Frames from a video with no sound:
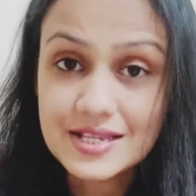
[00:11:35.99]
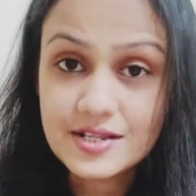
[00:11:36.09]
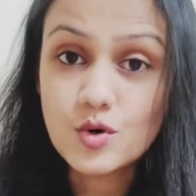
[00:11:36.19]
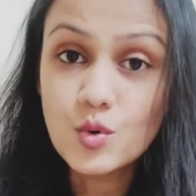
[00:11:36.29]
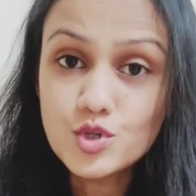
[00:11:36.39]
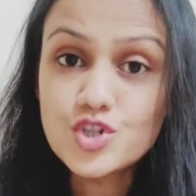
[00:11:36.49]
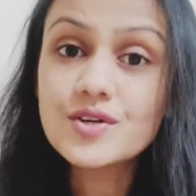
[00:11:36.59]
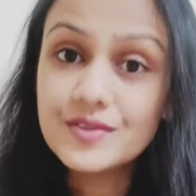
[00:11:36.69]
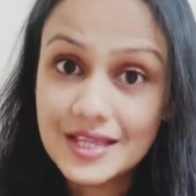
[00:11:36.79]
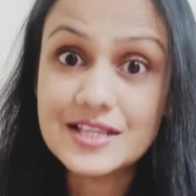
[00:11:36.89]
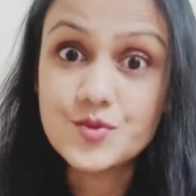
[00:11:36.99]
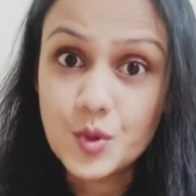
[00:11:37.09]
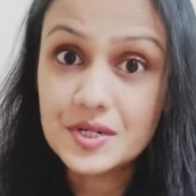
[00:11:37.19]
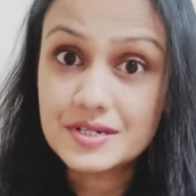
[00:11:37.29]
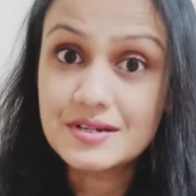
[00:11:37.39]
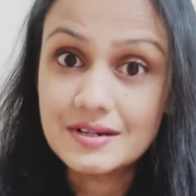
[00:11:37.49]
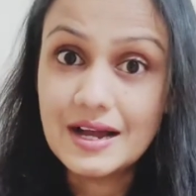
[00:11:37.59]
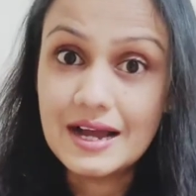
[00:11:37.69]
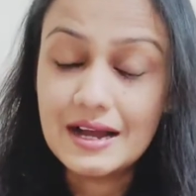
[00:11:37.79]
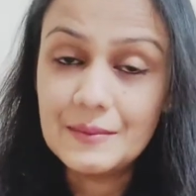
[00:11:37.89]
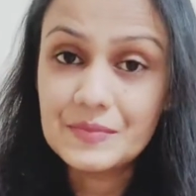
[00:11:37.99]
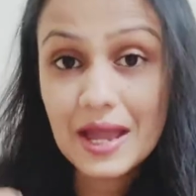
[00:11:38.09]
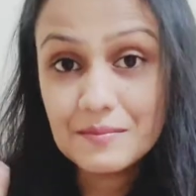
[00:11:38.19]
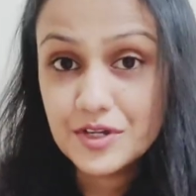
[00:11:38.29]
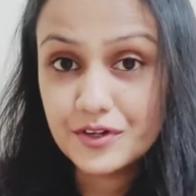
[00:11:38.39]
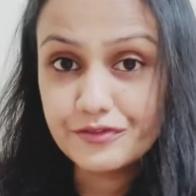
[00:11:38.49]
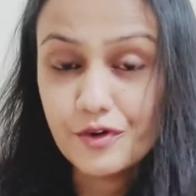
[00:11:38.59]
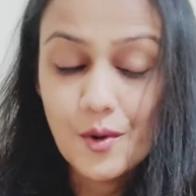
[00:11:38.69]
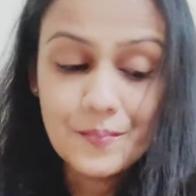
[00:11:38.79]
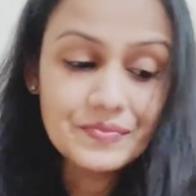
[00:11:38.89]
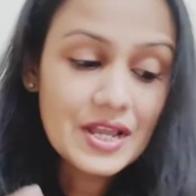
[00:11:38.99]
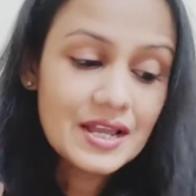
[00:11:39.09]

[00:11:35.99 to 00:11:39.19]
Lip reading: As a coach, that's what I'm here for.